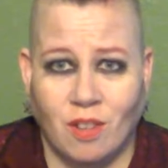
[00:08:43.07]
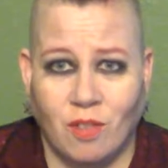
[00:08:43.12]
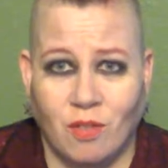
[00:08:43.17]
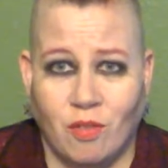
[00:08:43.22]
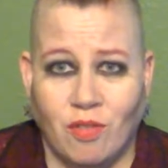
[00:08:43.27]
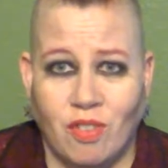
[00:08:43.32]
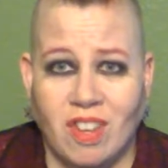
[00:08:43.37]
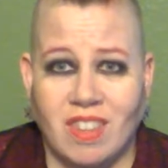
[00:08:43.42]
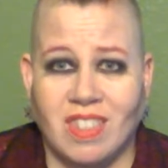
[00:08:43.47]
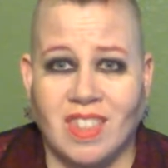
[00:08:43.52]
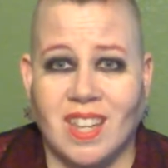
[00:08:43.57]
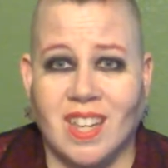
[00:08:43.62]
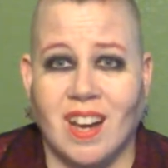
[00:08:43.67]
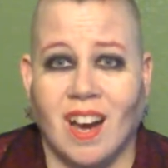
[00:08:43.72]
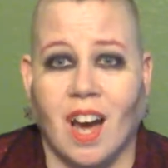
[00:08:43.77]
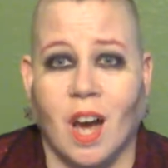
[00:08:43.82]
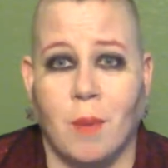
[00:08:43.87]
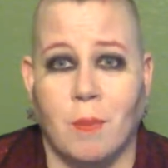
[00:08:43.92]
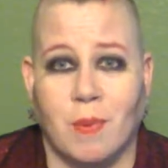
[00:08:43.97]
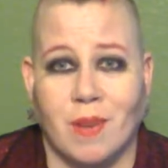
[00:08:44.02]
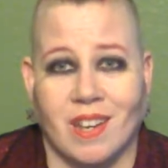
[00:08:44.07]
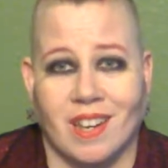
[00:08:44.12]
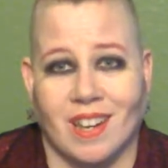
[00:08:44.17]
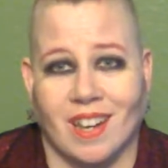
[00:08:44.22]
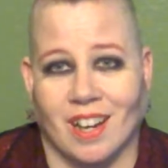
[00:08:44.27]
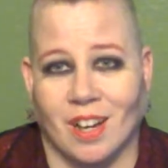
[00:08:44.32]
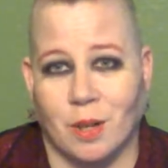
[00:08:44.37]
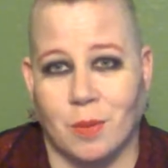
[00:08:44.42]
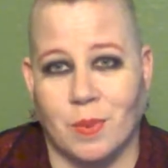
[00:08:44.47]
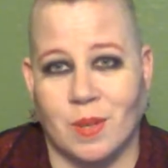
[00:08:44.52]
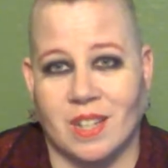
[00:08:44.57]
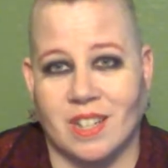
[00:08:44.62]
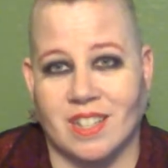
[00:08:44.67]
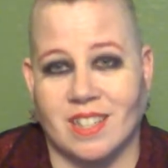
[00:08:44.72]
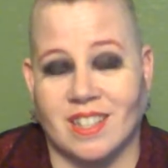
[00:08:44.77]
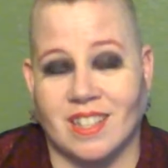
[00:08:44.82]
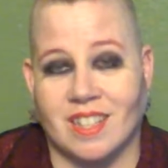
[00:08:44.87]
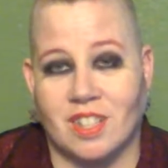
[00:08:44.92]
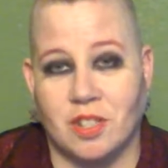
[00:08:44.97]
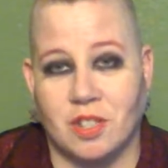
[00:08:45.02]
5th copy now because
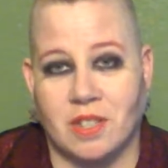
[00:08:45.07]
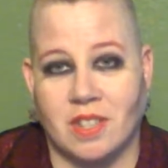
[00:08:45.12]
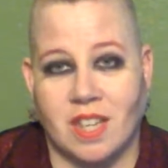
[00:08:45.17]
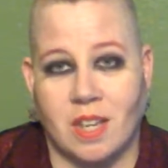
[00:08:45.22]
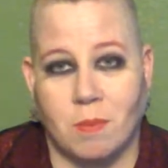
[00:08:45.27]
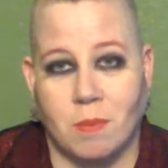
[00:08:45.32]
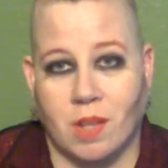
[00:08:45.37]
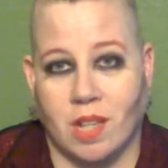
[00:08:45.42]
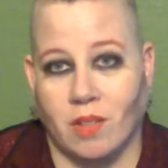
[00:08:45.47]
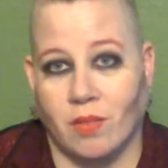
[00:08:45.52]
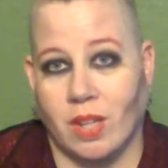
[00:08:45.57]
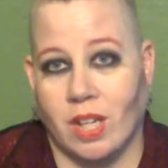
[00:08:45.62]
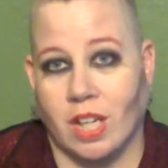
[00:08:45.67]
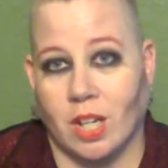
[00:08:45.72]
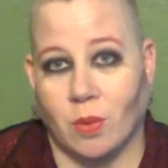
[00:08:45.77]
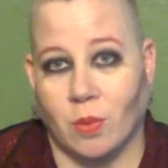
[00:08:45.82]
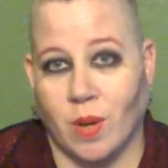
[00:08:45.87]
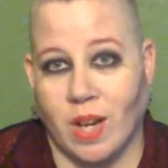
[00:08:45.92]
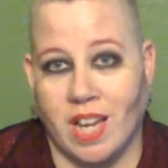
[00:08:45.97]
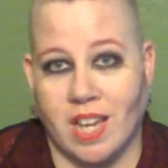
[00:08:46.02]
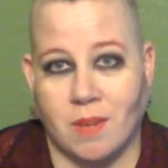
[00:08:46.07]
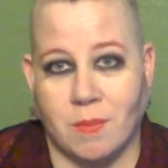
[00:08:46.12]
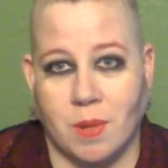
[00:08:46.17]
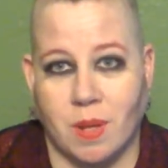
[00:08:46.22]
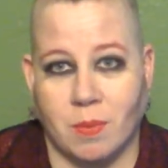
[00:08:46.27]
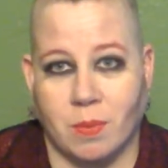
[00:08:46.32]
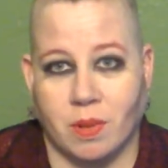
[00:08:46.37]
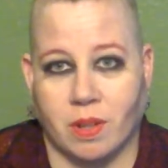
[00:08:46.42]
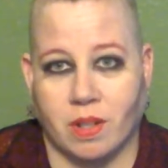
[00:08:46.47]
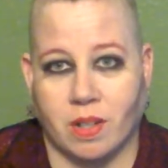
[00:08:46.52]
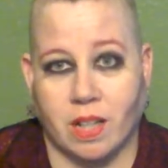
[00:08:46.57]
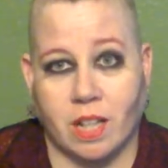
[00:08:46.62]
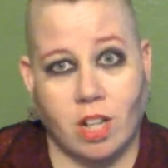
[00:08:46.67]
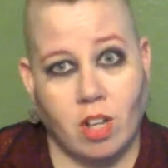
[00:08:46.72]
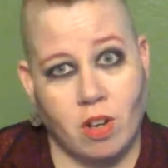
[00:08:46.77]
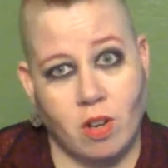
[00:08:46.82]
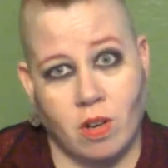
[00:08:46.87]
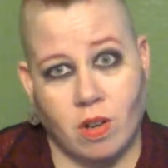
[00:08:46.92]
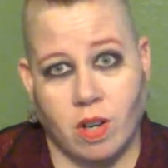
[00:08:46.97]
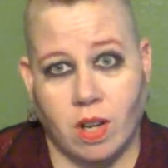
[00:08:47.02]
I just keep giving it away to people that are like,
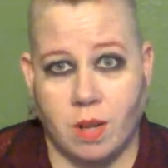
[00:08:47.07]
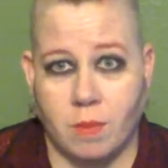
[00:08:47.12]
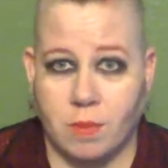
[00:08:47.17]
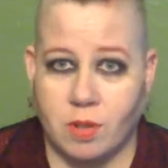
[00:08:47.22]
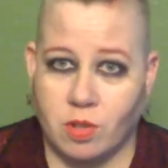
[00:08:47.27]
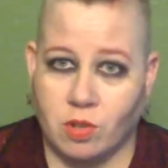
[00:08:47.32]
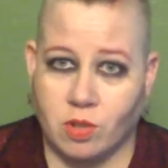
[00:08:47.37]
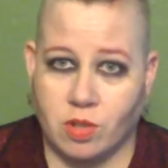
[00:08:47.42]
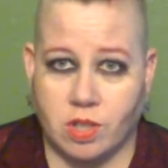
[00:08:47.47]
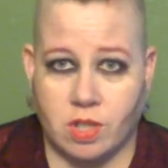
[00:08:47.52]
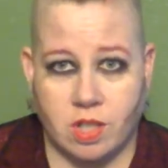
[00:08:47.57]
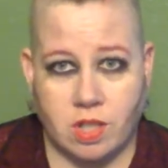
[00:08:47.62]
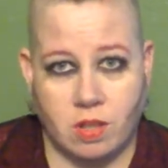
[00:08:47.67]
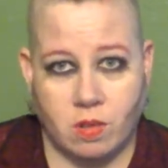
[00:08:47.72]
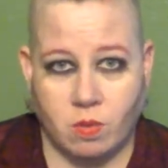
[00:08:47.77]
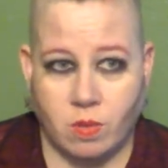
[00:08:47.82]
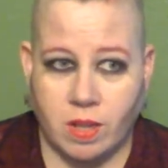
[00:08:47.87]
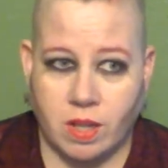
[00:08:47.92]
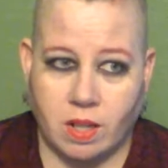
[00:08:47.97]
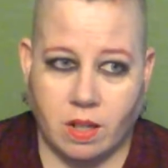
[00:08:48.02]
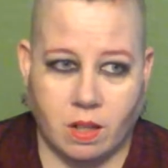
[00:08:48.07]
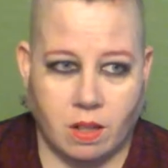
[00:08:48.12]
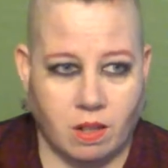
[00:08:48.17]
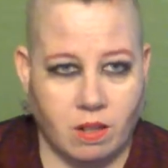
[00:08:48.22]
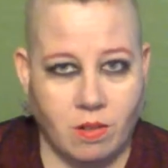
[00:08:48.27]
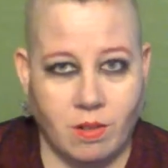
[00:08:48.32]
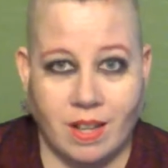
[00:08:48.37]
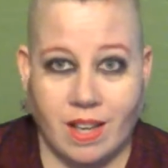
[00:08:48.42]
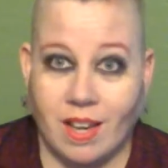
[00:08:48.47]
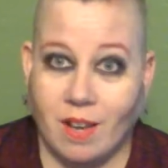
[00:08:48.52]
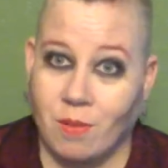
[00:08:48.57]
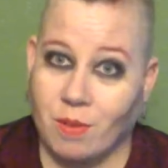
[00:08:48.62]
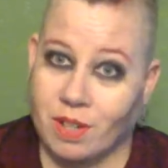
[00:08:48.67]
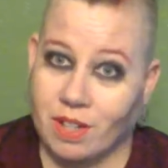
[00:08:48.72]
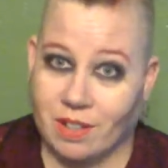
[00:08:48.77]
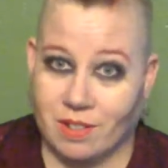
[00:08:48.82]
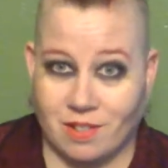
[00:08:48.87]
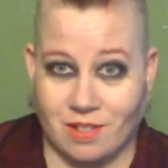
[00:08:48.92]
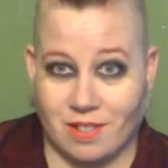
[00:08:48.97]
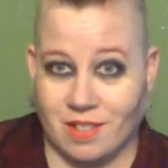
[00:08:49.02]
oh, I'm interested in Wicca. Okay, well,
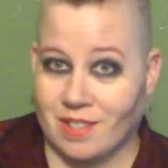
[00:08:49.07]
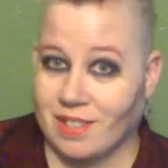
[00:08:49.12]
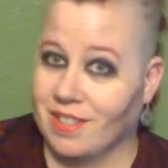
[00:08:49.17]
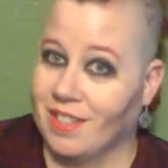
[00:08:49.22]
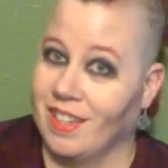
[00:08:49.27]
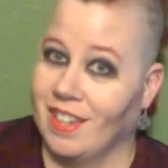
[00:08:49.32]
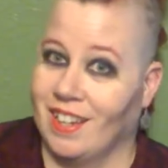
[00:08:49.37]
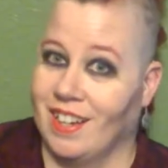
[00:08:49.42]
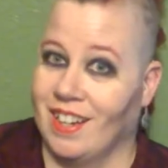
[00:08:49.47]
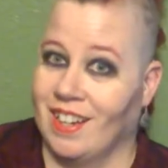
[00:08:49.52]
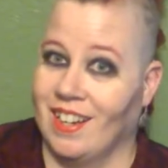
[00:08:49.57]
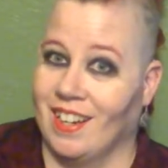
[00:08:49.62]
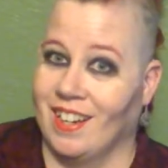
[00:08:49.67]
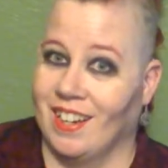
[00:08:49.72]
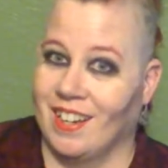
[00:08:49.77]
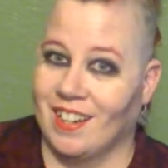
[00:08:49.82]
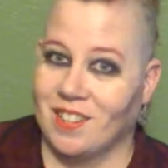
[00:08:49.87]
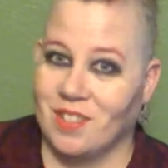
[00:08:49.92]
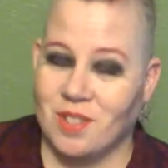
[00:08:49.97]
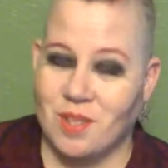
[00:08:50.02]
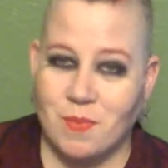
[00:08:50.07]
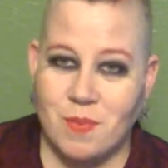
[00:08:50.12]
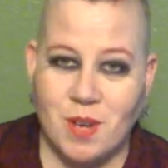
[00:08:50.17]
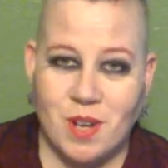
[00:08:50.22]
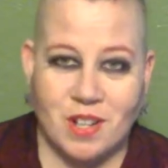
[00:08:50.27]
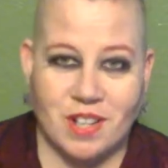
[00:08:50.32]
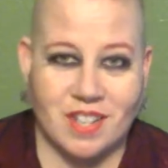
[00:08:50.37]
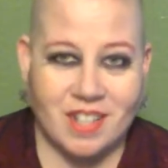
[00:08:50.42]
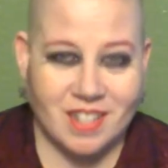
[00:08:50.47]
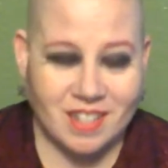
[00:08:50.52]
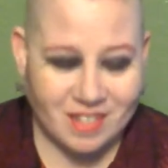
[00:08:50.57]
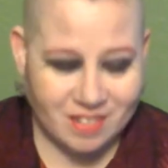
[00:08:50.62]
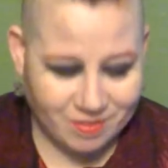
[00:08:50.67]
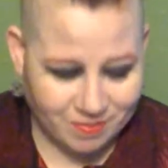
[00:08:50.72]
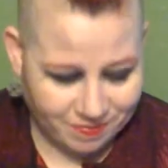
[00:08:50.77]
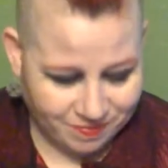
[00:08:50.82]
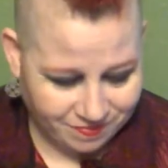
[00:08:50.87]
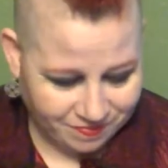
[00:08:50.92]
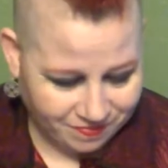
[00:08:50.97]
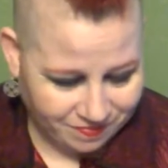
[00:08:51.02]
here's the book.
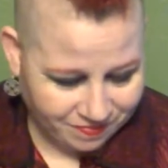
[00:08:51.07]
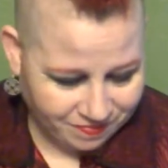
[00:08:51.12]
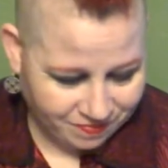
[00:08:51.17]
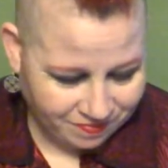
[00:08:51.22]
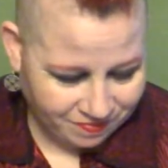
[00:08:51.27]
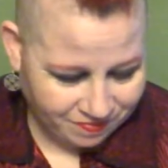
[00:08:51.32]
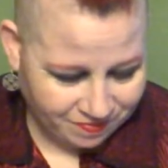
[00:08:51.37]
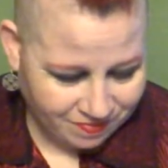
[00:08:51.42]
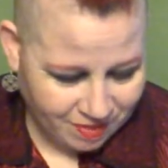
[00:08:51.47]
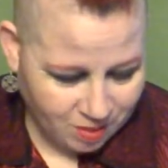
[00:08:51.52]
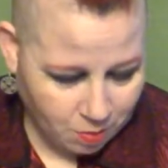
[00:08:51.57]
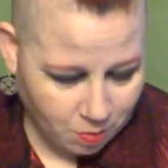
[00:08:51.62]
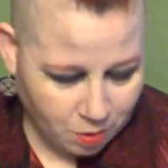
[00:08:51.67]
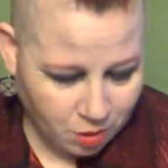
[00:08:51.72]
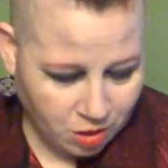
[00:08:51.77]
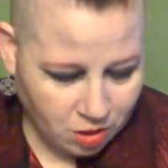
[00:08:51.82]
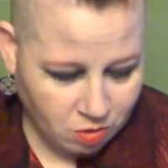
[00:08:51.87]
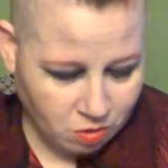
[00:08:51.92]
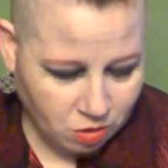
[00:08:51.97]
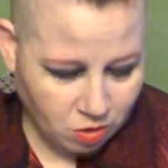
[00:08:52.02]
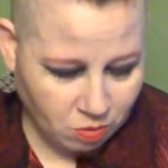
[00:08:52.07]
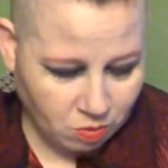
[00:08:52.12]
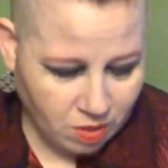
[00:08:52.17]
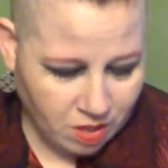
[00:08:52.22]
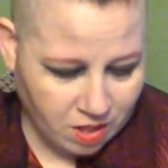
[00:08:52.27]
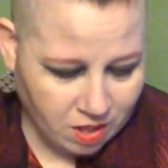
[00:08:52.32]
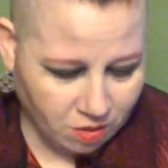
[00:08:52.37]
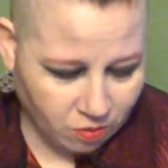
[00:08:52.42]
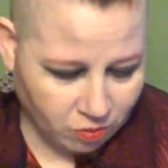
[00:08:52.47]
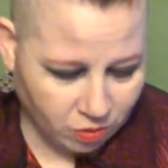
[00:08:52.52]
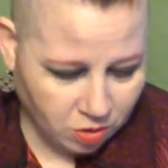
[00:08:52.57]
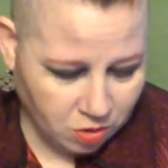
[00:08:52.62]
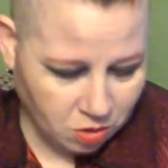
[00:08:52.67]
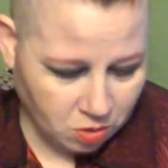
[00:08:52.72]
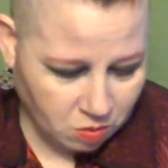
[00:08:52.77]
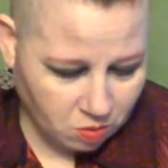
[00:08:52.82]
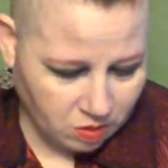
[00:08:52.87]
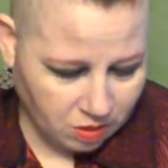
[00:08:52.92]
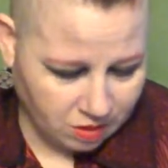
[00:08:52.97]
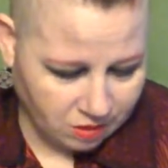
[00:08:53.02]
The book you should read, the first
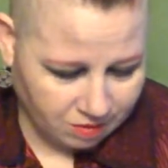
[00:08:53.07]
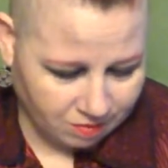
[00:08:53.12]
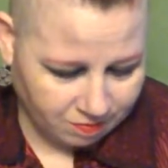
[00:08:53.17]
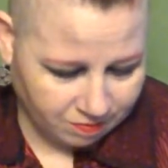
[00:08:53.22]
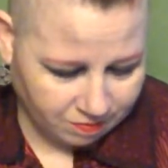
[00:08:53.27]
one.